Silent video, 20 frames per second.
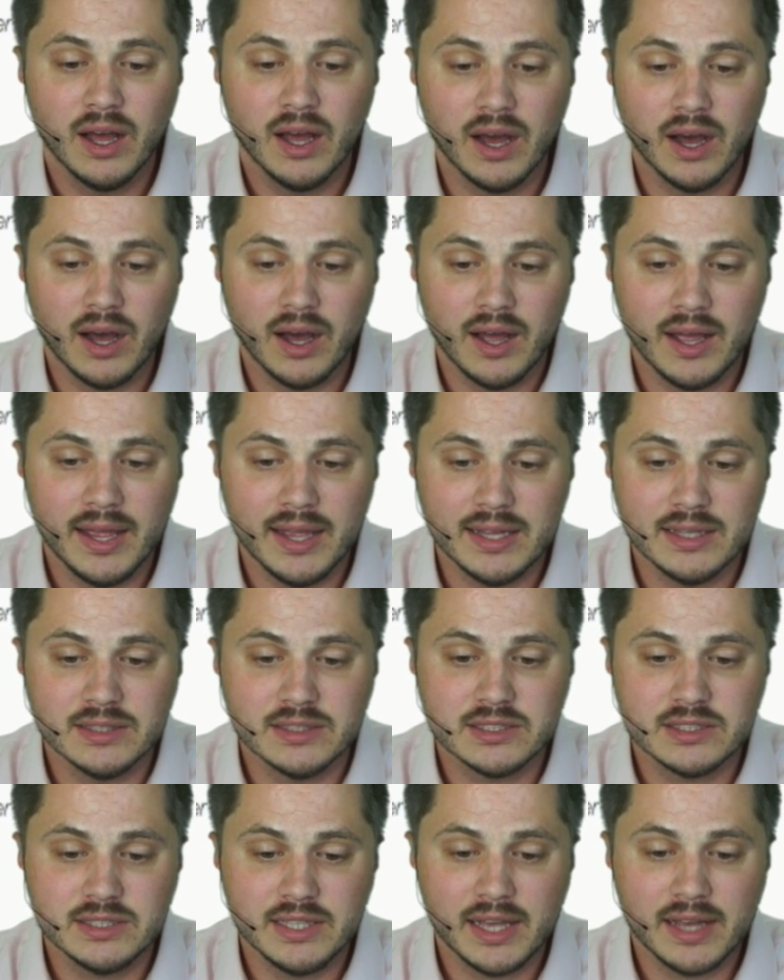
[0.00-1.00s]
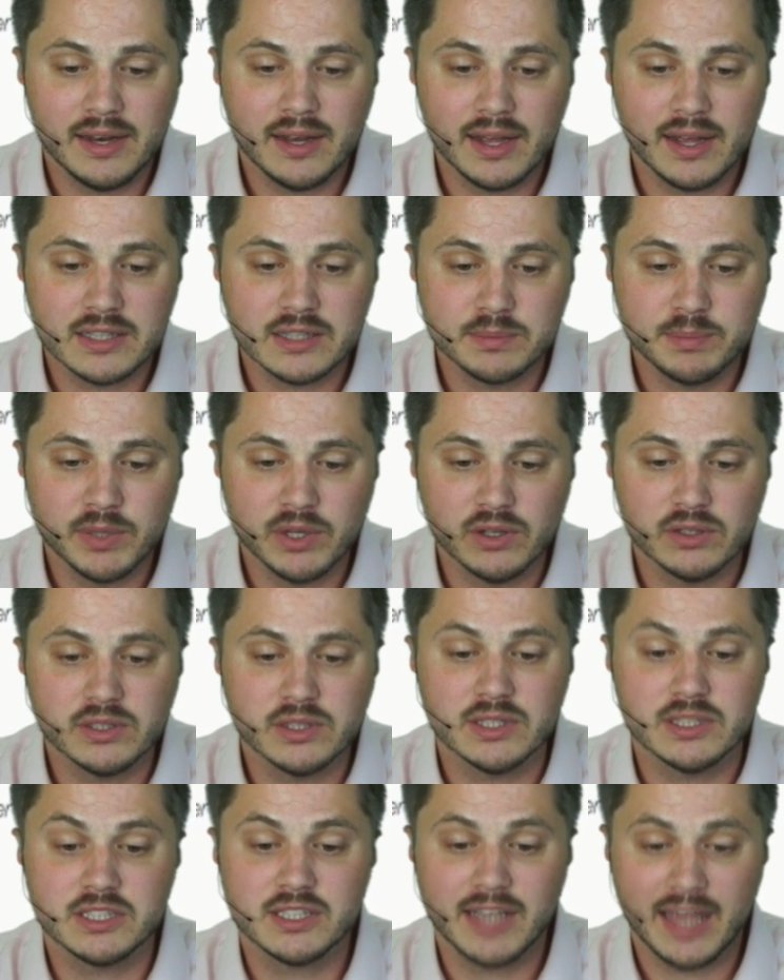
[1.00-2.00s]
And Sienna has
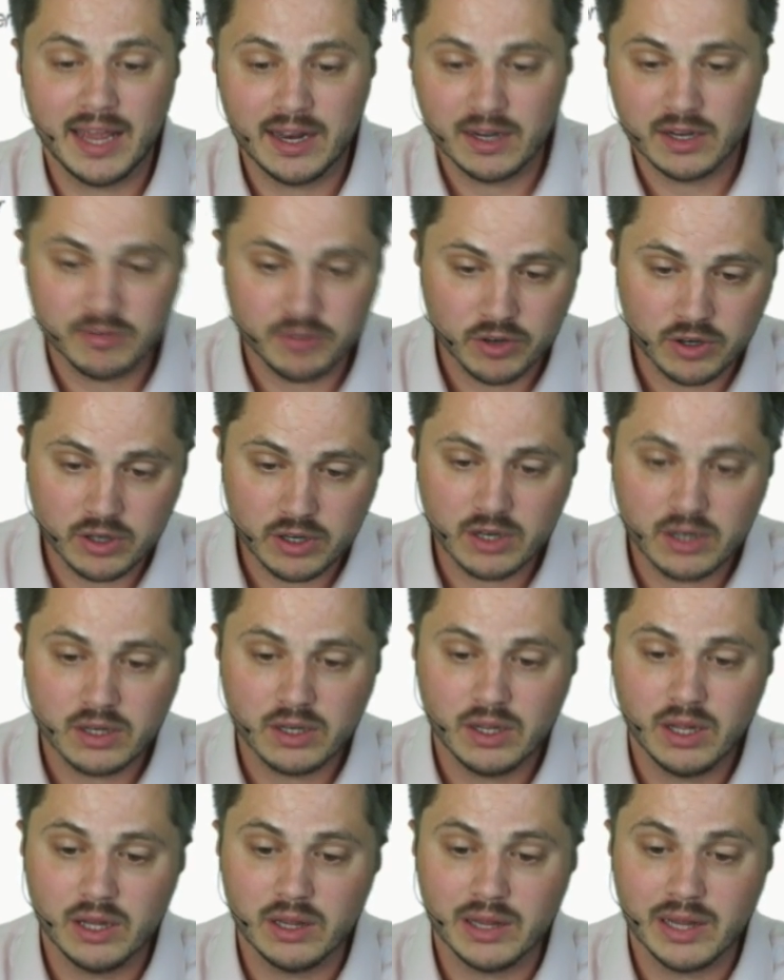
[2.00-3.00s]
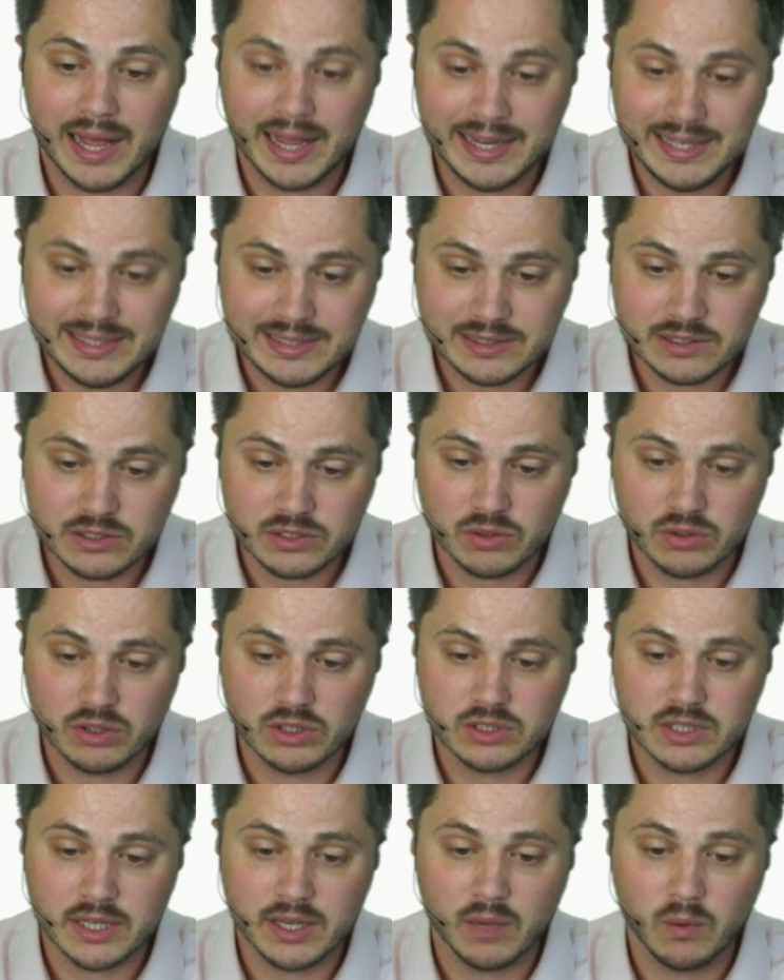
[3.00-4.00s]
built the scan converter Lite, so it
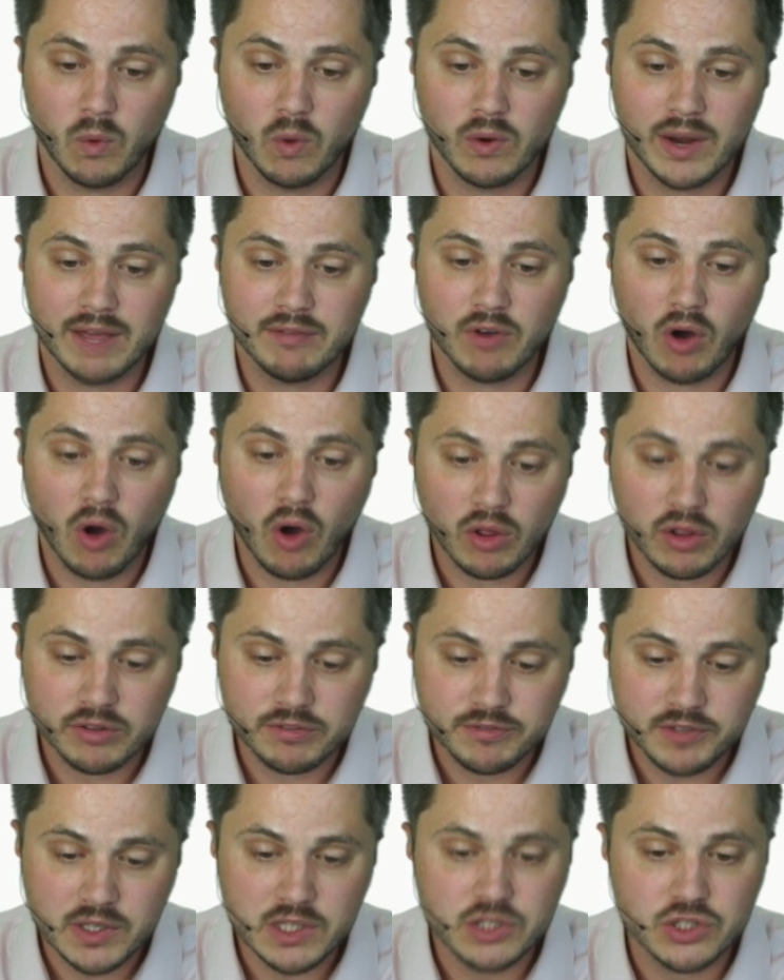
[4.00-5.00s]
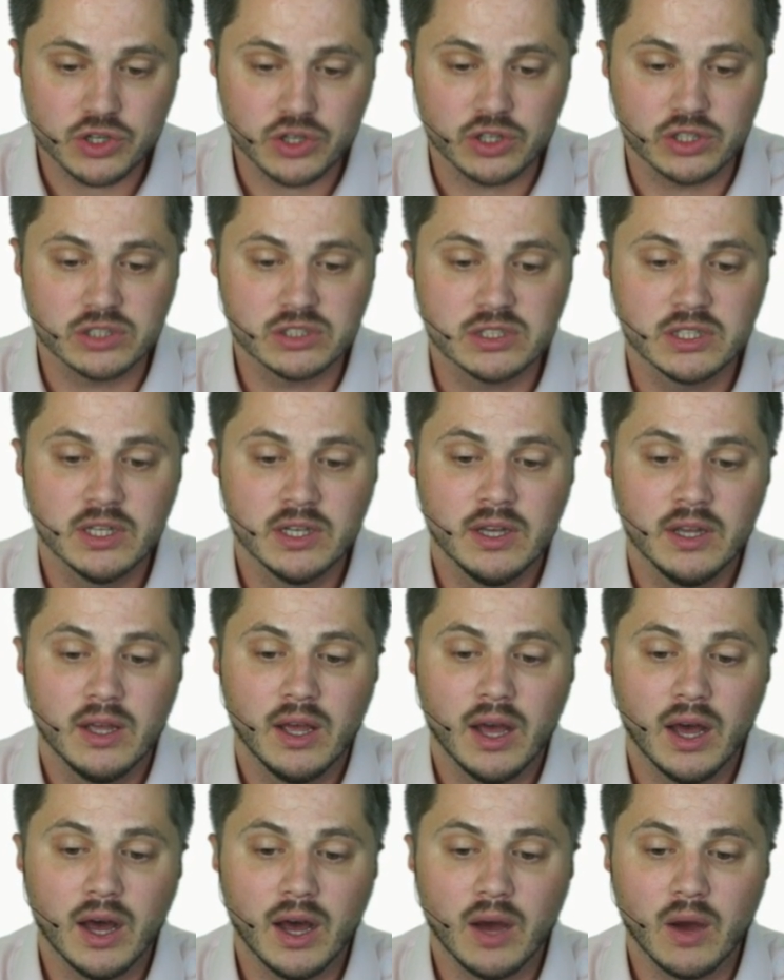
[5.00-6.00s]
looks like it won't have all the features
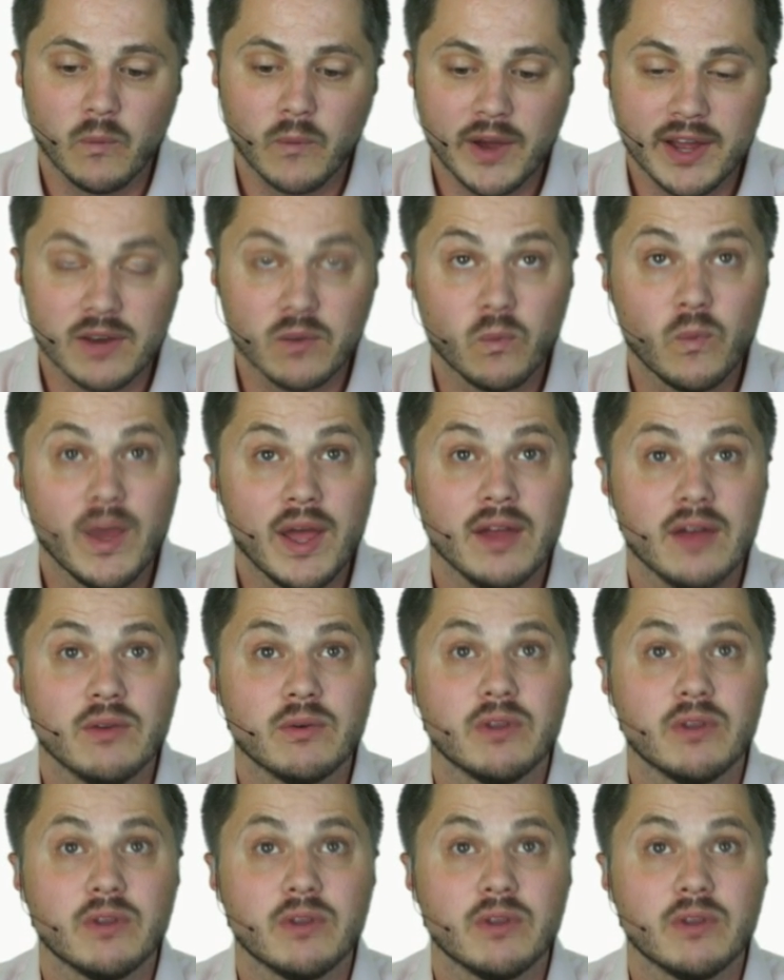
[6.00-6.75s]
right away.